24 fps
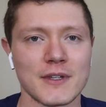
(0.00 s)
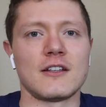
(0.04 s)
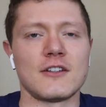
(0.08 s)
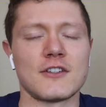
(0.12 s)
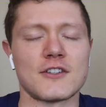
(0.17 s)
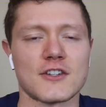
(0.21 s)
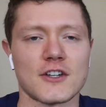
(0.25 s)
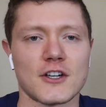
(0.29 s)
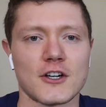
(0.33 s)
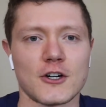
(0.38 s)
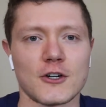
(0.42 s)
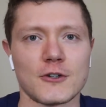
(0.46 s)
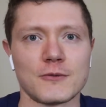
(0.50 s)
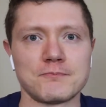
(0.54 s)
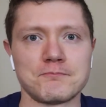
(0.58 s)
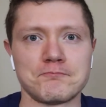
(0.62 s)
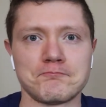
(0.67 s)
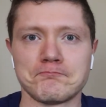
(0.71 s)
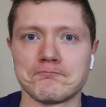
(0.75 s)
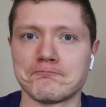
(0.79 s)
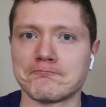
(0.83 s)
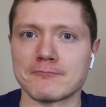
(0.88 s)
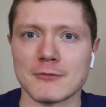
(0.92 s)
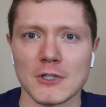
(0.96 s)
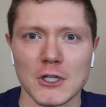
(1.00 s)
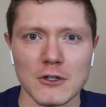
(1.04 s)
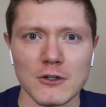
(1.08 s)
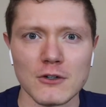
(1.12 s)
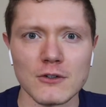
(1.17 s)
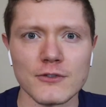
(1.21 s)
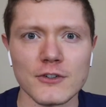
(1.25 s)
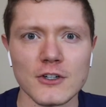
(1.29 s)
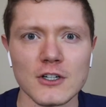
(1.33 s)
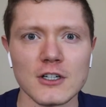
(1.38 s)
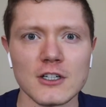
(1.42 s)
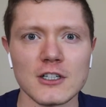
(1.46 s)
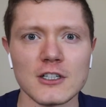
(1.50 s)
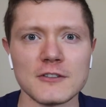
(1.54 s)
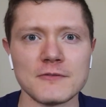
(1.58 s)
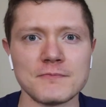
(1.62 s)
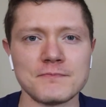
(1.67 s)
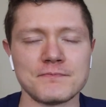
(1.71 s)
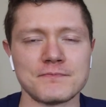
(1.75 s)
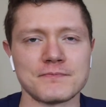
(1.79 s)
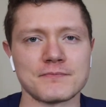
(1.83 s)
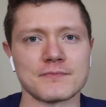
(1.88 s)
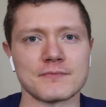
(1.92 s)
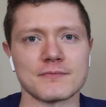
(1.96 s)
So
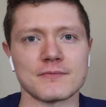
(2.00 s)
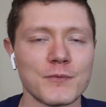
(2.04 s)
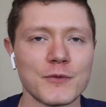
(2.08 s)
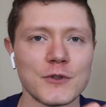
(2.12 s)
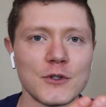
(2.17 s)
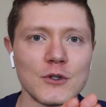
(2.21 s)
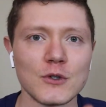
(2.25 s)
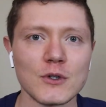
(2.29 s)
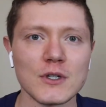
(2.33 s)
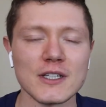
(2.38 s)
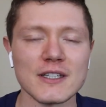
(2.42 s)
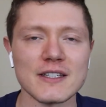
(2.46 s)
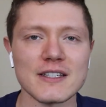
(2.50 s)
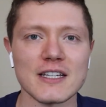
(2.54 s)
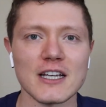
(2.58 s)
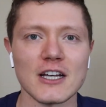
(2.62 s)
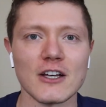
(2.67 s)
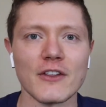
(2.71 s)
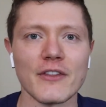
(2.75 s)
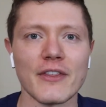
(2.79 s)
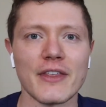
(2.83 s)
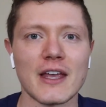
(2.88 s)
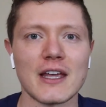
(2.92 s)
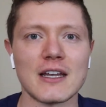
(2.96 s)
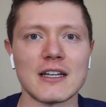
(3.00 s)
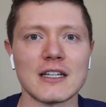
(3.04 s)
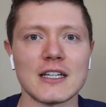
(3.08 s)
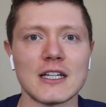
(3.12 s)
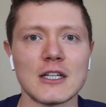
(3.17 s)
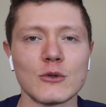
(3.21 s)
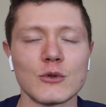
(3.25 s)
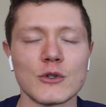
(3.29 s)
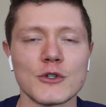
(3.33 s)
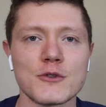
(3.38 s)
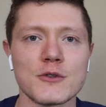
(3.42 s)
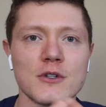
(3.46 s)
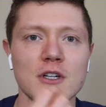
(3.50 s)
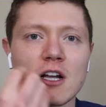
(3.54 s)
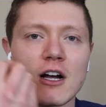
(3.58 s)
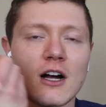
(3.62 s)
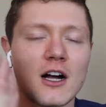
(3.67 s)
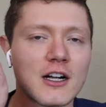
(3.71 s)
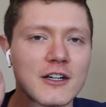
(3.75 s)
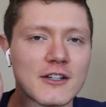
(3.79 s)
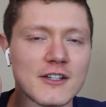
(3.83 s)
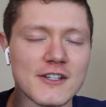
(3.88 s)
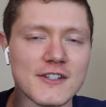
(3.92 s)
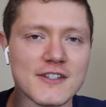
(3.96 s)
overall, you can tell that he was
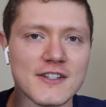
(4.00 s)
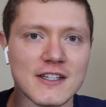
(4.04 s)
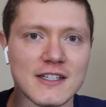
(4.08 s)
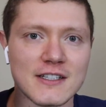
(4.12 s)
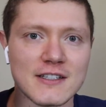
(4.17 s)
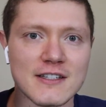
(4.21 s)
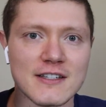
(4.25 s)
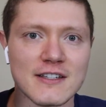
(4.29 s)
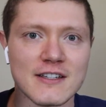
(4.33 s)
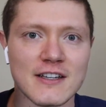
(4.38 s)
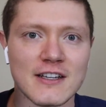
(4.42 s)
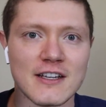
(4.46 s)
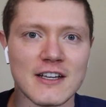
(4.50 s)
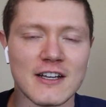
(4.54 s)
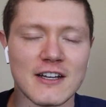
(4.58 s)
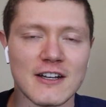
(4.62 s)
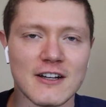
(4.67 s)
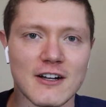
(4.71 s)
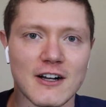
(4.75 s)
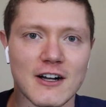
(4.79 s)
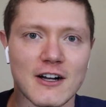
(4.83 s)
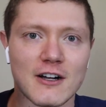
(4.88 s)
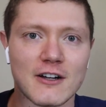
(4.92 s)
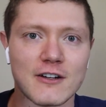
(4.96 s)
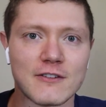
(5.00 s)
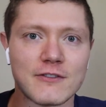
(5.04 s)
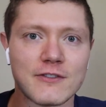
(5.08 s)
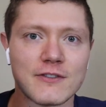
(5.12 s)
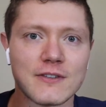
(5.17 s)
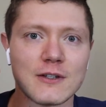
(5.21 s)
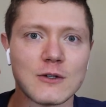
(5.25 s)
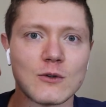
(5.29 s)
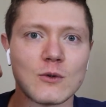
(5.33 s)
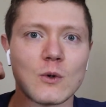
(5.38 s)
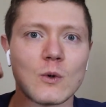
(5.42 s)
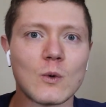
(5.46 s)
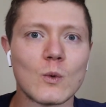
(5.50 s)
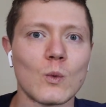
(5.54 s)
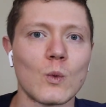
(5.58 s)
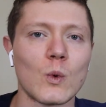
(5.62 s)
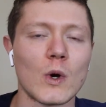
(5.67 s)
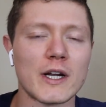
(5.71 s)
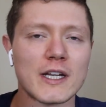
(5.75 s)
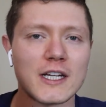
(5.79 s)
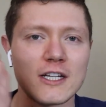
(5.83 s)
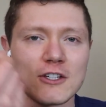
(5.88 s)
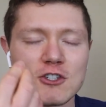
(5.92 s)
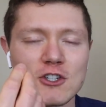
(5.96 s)
cognizant of
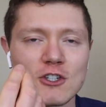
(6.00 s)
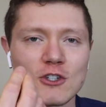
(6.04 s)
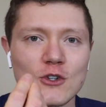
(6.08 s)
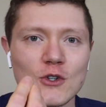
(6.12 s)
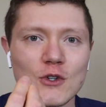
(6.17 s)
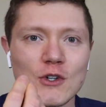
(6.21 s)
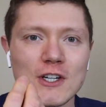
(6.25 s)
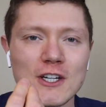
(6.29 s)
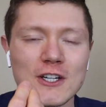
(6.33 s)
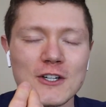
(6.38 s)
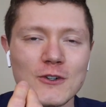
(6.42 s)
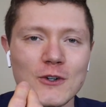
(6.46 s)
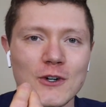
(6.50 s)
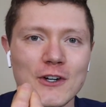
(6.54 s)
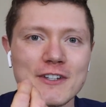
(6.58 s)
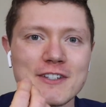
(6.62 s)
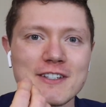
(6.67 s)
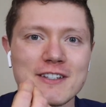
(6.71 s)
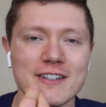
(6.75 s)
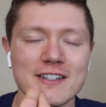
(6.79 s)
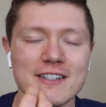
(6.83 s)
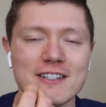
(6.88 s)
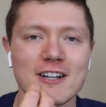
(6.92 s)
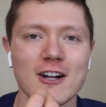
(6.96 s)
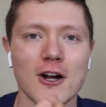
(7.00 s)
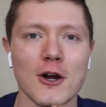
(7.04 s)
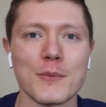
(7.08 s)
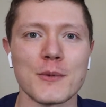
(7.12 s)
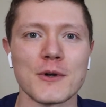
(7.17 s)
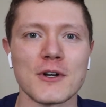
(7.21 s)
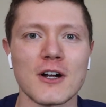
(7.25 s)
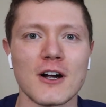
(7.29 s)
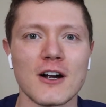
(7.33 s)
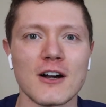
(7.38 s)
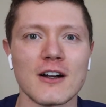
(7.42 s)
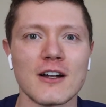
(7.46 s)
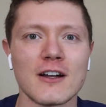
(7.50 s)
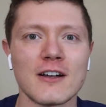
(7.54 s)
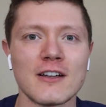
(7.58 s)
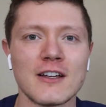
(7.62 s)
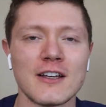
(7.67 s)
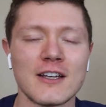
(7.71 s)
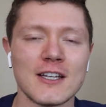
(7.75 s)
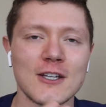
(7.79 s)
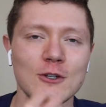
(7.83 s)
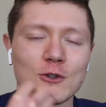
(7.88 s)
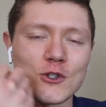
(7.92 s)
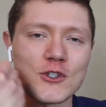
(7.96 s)
what each ingredient was in this carbonara.
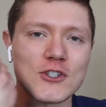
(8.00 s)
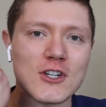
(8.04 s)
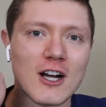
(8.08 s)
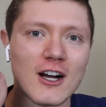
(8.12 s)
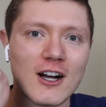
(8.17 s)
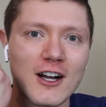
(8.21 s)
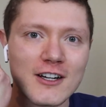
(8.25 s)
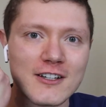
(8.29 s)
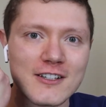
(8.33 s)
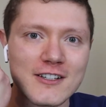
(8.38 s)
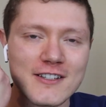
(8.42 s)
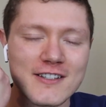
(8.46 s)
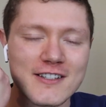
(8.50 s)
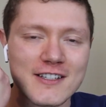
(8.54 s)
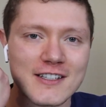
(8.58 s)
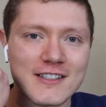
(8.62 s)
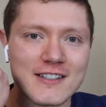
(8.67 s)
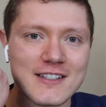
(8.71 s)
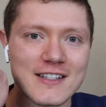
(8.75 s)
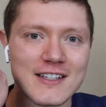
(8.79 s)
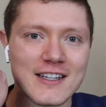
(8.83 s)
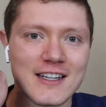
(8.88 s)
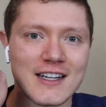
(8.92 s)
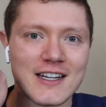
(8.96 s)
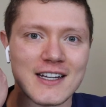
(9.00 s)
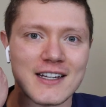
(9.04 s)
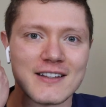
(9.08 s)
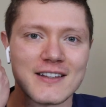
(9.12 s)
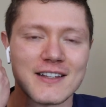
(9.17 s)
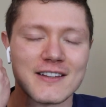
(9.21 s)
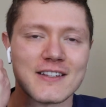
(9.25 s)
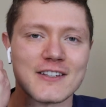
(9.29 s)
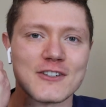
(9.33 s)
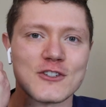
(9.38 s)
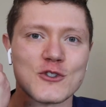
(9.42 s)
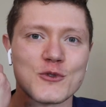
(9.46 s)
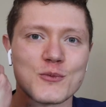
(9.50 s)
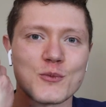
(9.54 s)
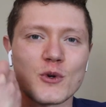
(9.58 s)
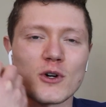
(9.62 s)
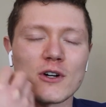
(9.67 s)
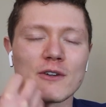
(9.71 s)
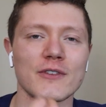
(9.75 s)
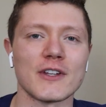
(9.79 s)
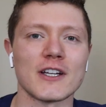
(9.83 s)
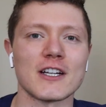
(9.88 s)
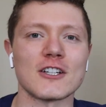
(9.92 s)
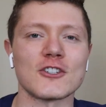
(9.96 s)
He was cognizant that this is
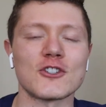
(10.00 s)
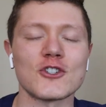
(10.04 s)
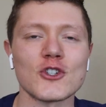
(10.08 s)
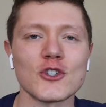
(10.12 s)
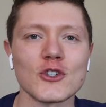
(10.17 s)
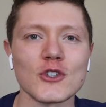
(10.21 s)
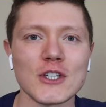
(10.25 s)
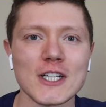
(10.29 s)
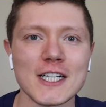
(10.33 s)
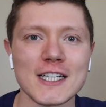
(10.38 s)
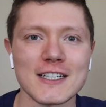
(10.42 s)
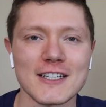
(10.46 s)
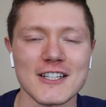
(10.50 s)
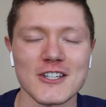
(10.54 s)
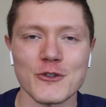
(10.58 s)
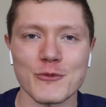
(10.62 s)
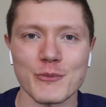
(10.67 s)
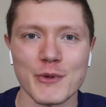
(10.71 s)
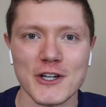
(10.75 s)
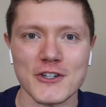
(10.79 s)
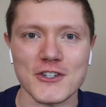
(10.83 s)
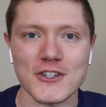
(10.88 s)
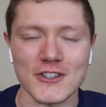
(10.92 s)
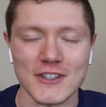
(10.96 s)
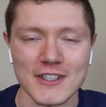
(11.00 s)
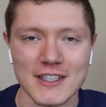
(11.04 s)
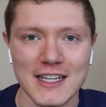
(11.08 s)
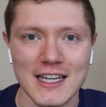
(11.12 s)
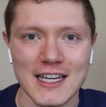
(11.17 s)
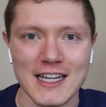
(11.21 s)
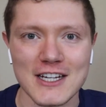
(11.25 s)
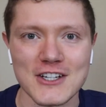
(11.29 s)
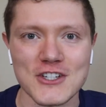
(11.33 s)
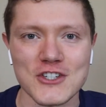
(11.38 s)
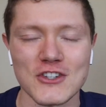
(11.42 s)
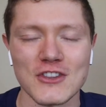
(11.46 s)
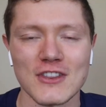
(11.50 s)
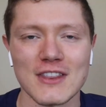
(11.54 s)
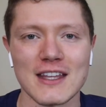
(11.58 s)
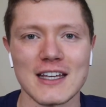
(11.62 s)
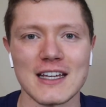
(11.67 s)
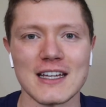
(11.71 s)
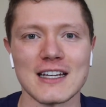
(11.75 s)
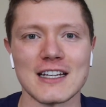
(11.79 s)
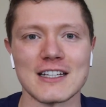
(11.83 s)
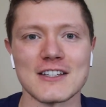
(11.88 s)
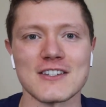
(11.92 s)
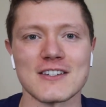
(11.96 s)
more of like a treat, a special occasion
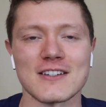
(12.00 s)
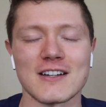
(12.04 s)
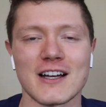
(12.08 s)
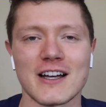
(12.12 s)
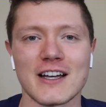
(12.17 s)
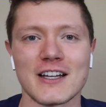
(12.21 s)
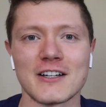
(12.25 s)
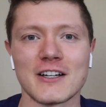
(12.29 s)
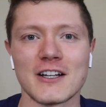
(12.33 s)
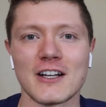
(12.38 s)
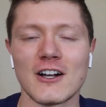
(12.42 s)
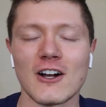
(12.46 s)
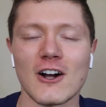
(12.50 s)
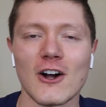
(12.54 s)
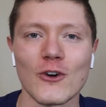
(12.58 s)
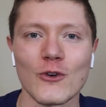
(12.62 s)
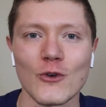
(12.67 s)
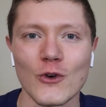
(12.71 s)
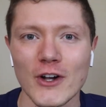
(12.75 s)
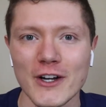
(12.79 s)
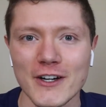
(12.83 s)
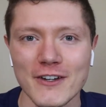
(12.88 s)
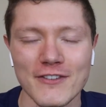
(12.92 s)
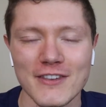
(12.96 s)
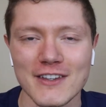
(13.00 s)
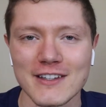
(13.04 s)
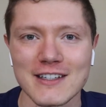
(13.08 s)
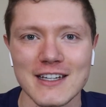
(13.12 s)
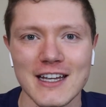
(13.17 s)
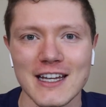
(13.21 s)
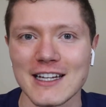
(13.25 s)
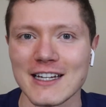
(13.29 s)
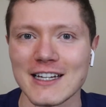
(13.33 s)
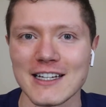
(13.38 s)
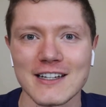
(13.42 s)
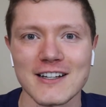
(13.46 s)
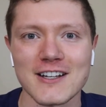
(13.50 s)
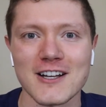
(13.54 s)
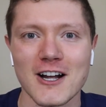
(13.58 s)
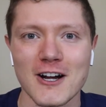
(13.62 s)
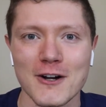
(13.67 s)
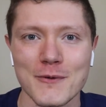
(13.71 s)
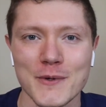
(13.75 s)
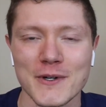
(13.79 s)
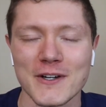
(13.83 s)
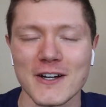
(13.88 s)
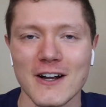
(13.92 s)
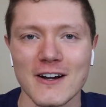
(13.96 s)
thing. It's not a run of the day, eat
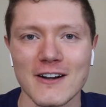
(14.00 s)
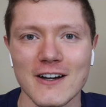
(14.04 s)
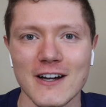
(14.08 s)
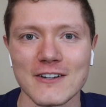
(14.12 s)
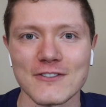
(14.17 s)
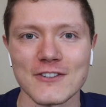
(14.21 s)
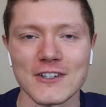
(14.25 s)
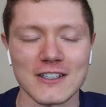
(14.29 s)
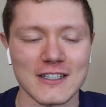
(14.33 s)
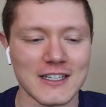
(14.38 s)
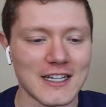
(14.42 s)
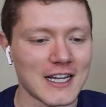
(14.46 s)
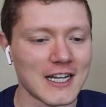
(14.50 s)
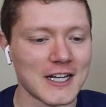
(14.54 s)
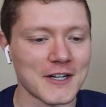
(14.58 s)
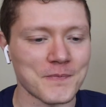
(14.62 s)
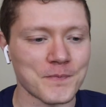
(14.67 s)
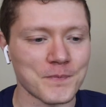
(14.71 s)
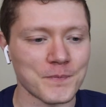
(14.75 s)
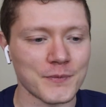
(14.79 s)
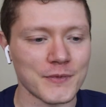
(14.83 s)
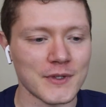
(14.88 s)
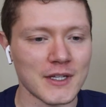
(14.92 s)
carbonara every day.